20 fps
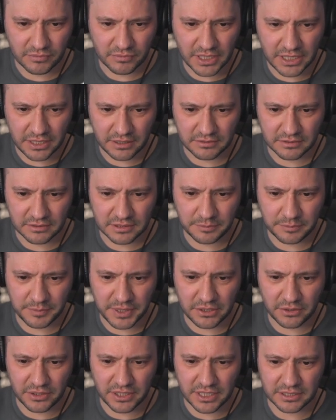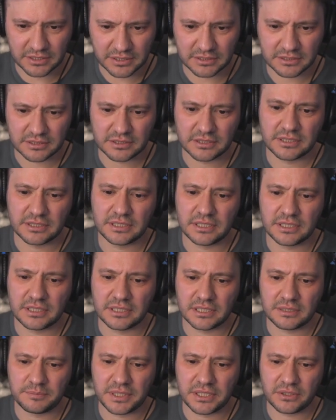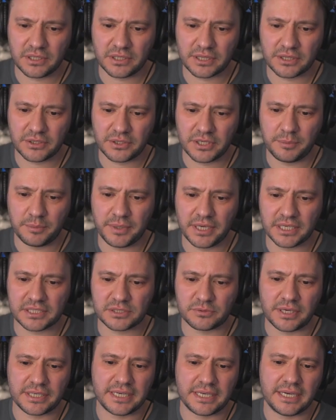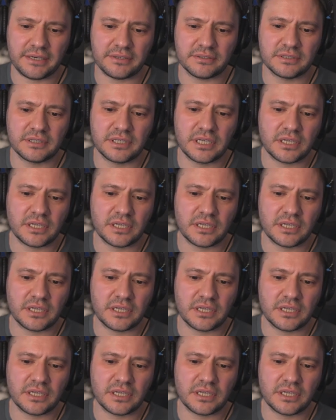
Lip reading: Yeah, let me go there. Let me go like $30 right now.